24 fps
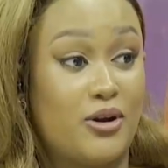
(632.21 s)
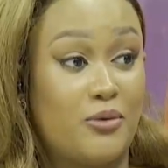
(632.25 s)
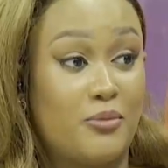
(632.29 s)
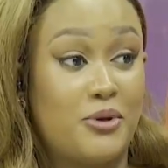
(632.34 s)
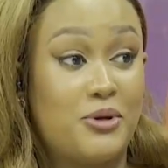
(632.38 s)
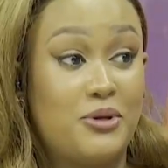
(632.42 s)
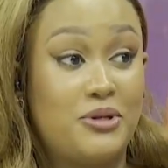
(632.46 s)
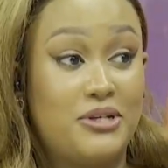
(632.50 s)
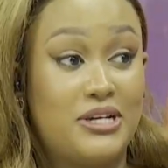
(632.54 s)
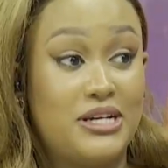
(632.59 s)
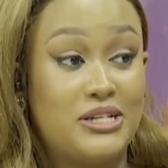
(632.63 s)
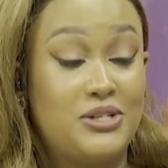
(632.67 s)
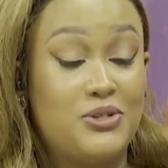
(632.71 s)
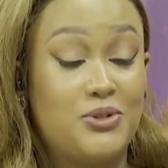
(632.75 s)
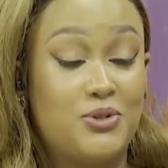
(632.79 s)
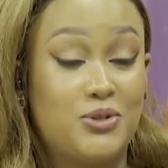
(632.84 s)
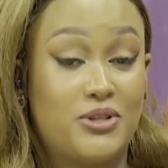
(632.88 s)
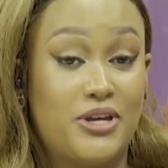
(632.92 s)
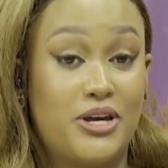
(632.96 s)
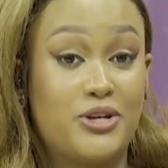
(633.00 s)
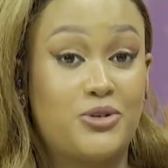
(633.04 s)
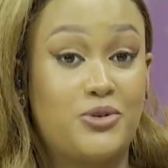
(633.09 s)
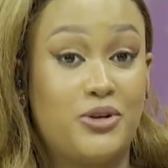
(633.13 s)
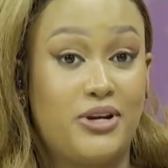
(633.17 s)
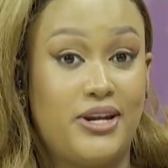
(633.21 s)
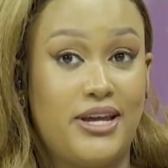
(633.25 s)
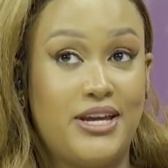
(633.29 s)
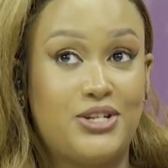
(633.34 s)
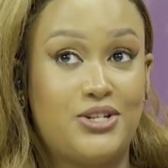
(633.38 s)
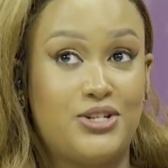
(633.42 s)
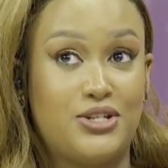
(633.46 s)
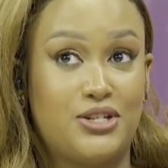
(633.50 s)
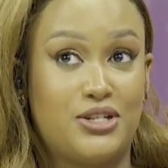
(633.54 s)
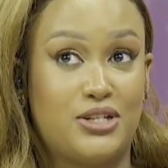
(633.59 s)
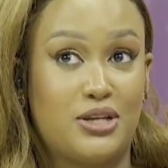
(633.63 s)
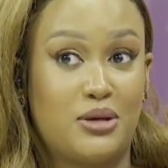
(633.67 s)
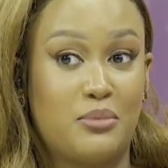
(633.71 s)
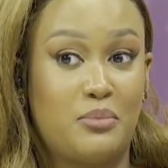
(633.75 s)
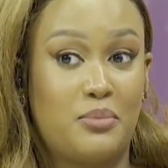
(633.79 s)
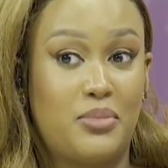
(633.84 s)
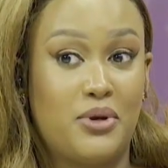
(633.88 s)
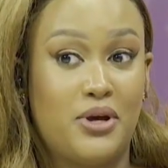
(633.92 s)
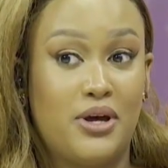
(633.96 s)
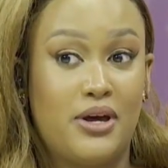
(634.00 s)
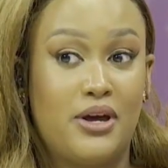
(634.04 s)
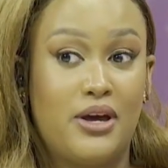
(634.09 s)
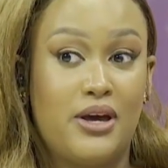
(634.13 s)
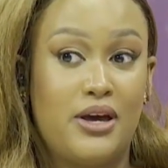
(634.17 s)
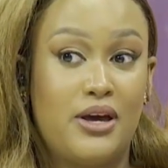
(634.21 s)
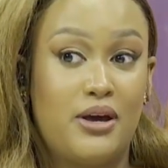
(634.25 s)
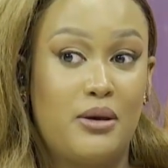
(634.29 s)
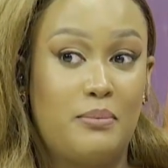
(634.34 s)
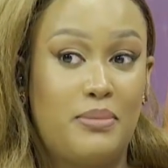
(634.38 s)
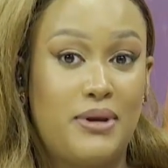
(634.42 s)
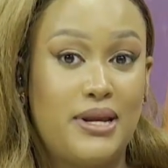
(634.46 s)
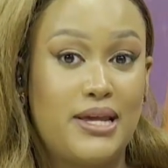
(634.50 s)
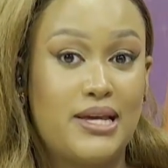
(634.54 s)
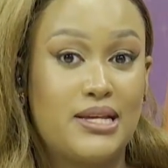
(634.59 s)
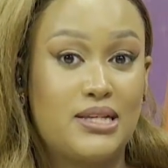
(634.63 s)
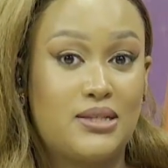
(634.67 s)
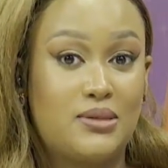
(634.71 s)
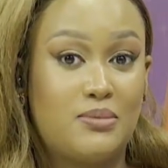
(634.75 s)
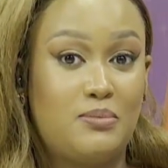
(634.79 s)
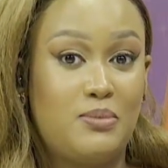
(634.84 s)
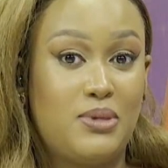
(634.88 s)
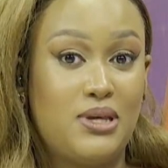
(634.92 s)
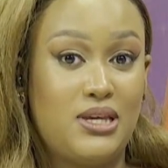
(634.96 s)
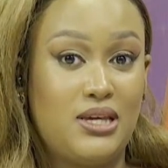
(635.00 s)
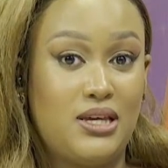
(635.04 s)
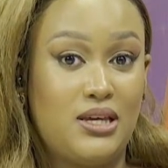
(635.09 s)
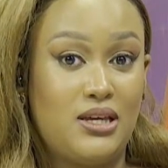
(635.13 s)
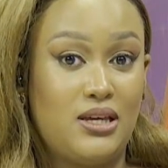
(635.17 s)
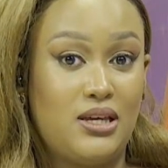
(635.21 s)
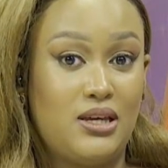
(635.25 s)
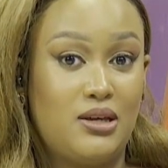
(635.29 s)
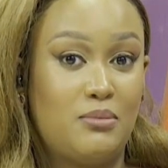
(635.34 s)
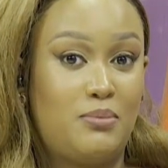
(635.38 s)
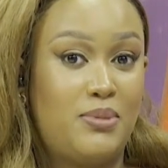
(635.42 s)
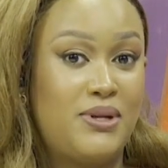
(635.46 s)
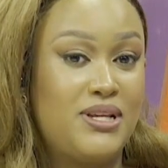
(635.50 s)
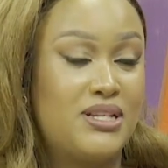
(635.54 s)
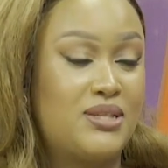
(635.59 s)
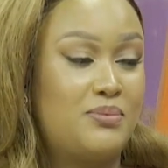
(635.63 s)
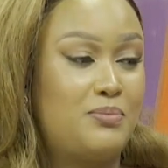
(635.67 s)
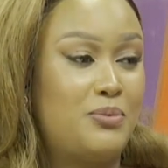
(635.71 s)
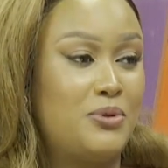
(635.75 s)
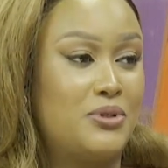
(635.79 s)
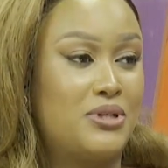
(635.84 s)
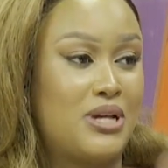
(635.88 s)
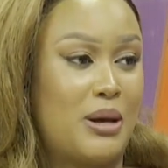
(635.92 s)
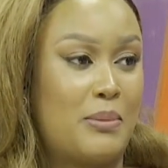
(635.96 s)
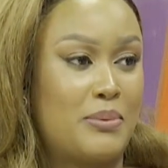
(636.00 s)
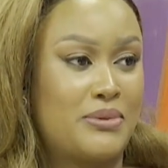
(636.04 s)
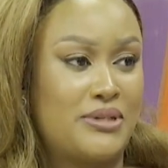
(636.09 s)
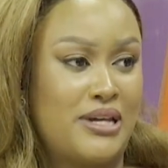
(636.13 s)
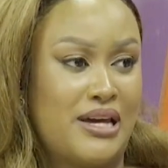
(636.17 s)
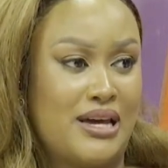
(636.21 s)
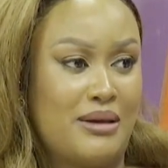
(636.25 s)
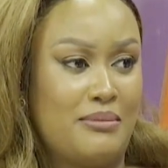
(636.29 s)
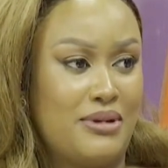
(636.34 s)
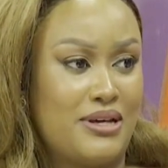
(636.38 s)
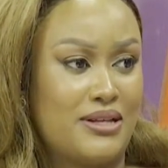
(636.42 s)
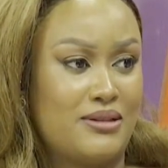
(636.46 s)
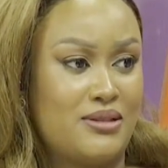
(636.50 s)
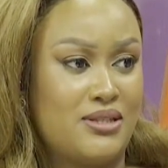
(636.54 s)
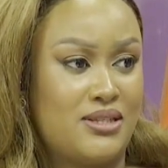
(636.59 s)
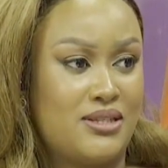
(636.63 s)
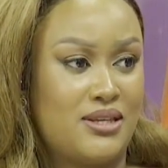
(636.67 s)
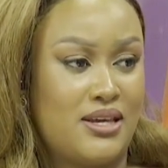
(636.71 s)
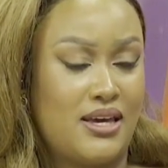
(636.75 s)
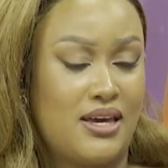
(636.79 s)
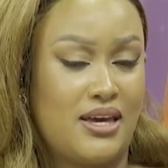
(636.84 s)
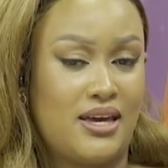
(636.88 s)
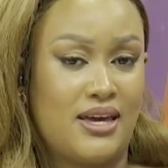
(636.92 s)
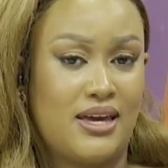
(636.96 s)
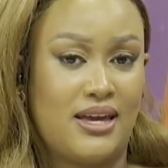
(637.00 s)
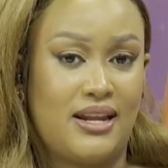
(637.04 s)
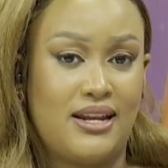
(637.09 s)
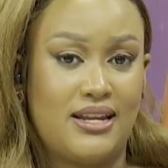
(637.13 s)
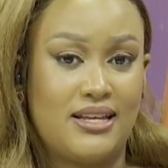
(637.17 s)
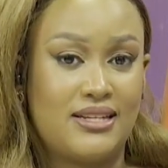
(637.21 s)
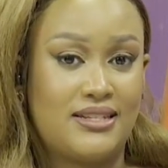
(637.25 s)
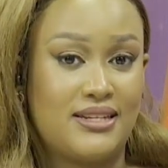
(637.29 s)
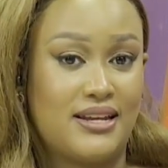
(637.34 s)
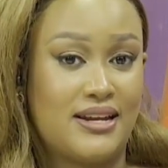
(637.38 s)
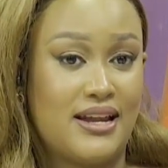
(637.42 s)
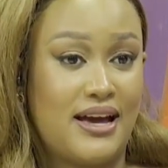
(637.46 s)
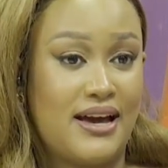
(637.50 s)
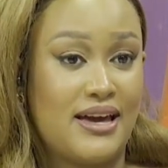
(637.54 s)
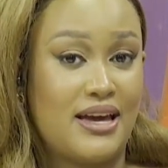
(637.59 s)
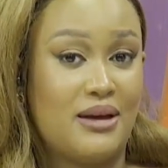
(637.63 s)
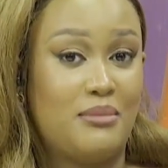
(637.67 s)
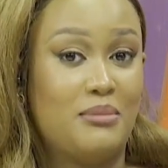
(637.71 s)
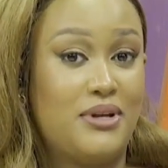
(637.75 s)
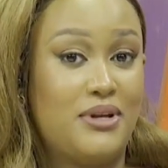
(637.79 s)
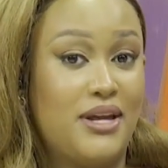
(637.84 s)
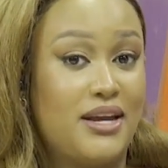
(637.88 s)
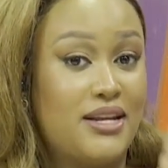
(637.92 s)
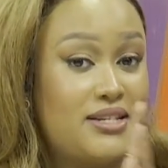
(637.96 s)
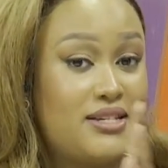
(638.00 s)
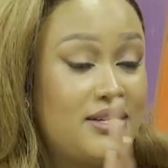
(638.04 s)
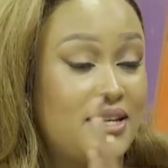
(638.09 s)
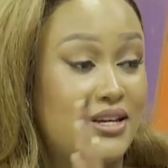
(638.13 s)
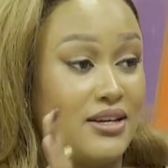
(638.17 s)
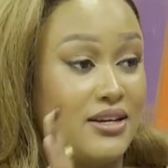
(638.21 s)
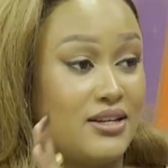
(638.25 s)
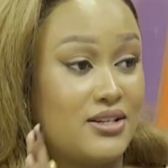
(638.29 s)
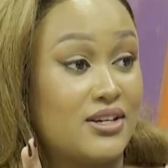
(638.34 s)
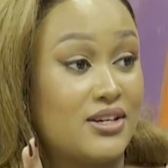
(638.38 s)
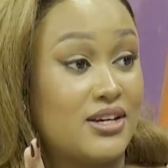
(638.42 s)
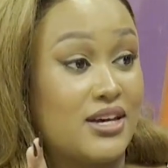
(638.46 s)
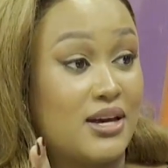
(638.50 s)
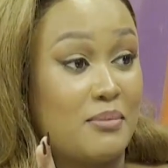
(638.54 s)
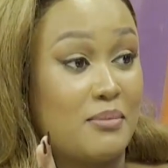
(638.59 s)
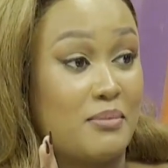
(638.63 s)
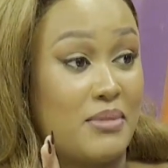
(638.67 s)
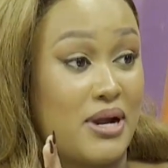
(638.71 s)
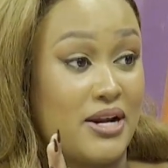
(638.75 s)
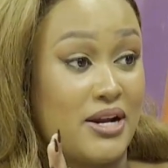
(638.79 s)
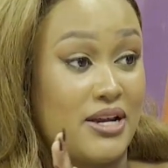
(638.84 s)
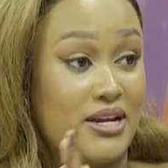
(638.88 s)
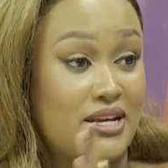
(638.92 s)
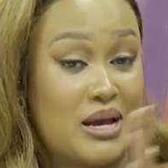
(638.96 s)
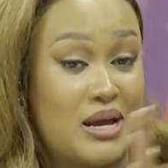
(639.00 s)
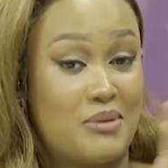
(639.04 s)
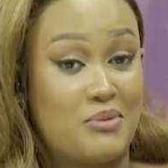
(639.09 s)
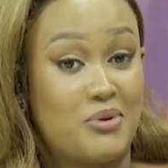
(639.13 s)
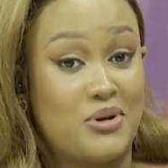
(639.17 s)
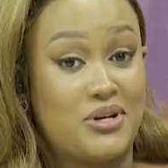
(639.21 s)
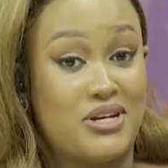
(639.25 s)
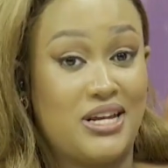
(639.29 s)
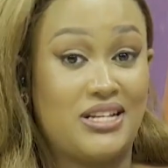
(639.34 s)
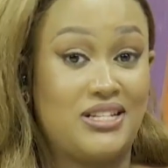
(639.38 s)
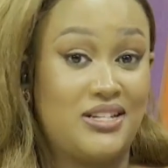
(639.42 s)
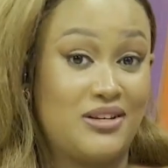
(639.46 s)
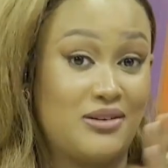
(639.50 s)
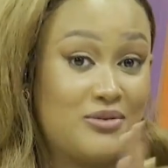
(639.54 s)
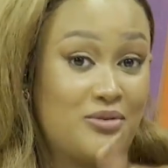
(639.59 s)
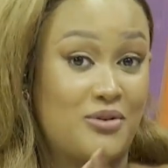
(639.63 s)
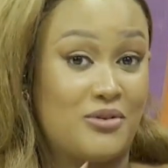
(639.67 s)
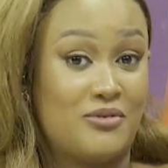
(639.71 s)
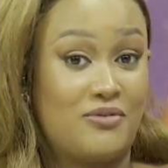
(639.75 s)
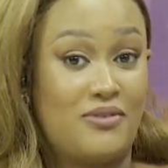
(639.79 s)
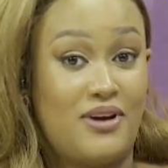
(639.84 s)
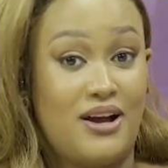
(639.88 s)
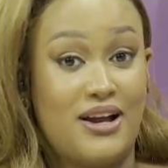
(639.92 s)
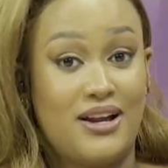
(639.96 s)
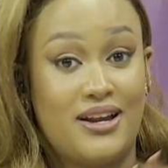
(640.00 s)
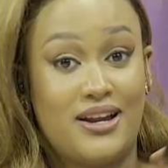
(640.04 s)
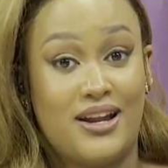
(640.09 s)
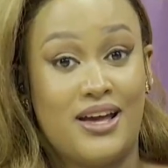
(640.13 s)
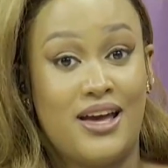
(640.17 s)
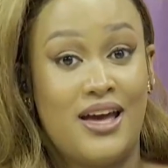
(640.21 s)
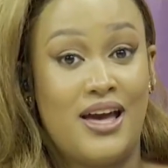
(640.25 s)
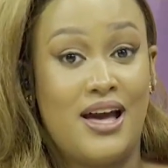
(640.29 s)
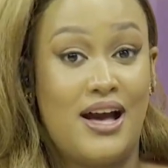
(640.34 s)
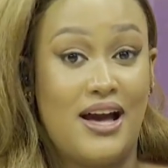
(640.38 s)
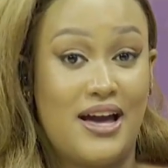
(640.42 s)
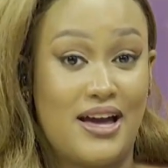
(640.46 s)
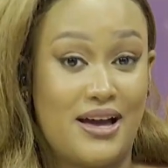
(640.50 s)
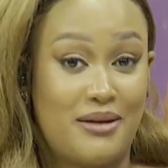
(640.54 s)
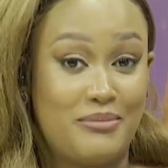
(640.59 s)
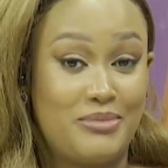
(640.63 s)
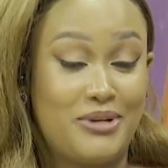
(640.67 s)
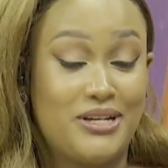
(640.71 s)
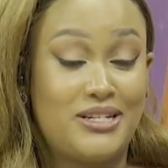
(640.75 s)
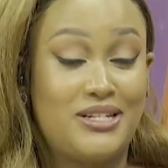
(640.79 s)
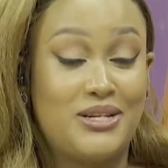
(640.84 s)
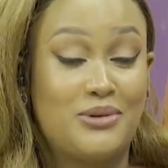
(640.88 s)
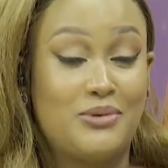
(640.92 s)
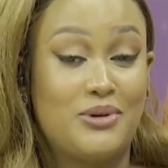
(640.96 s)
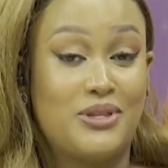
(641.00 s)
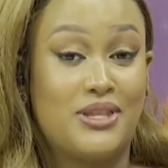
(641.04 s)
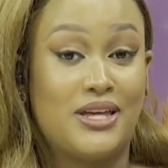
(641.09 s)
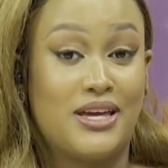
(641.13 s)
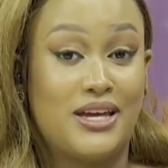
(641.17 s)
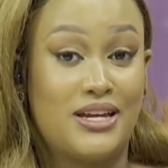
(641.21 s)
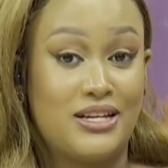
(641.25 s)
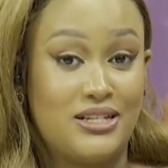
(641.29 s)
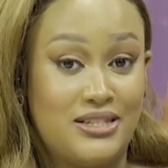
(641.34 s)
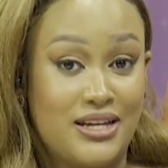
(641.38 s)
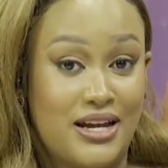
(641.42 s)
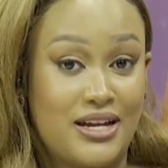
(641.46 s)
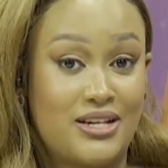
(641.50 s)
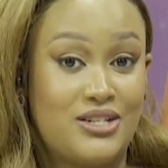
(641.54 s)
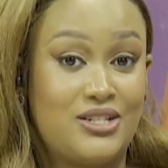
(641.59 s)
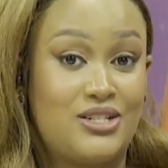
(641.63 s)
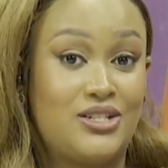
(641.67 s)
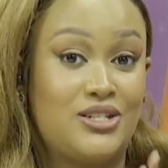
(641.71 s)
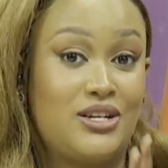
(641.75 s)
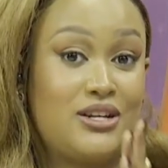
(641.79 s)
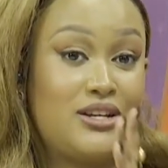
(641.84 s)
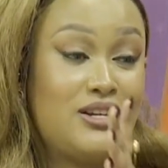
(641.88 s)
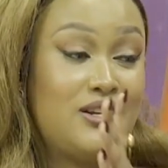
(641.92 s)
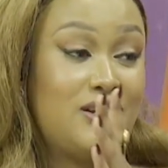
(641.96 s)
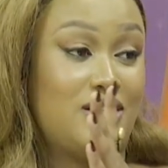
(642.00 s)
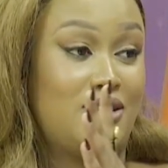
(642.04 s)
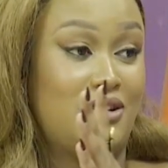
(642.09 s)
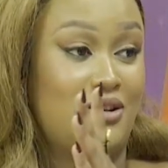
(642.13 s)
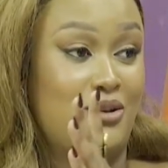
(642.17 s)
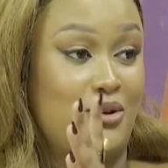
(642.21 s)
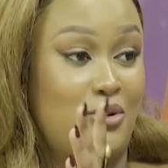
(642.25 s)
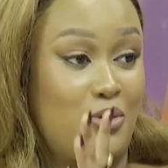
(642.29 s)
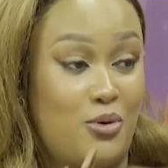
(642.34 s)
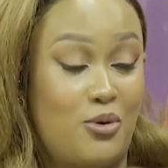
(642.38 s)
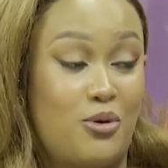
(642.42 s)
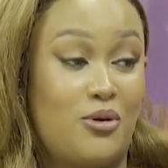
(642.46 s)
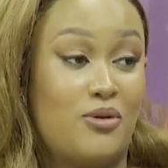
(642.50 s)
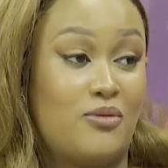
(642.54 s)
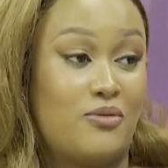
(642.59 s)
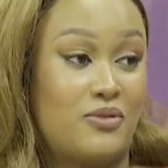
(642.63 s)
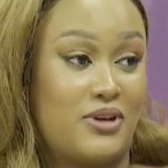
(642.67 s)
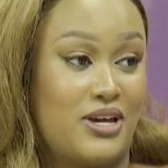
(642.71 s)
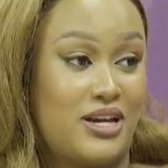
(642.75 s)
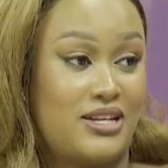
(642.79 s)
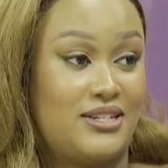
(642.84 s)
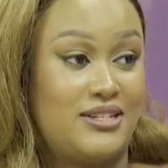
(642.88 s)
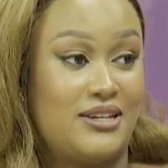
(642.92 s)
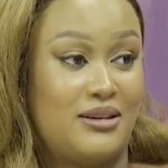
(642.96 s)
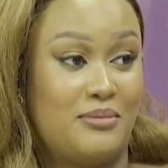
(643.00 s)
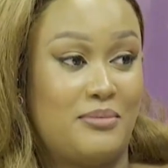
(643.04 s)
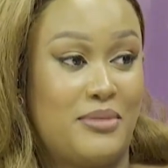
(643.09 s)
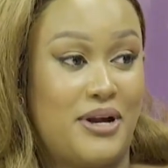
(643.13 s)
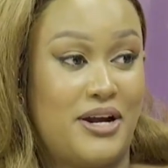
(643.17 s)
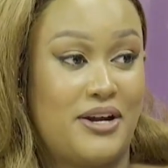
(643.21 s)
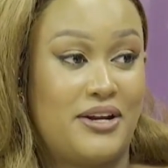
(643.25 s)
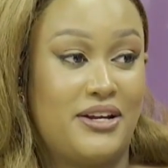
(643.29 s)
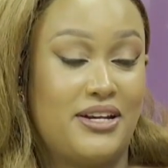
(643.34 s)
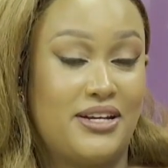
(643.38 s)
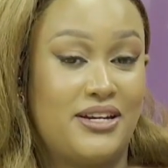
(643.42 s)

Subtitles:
When you get into that relationship, please put up timelines. Say, hey, listen, I am dating to get married. I'm not dating for fun. I am dating with the intention of getting married.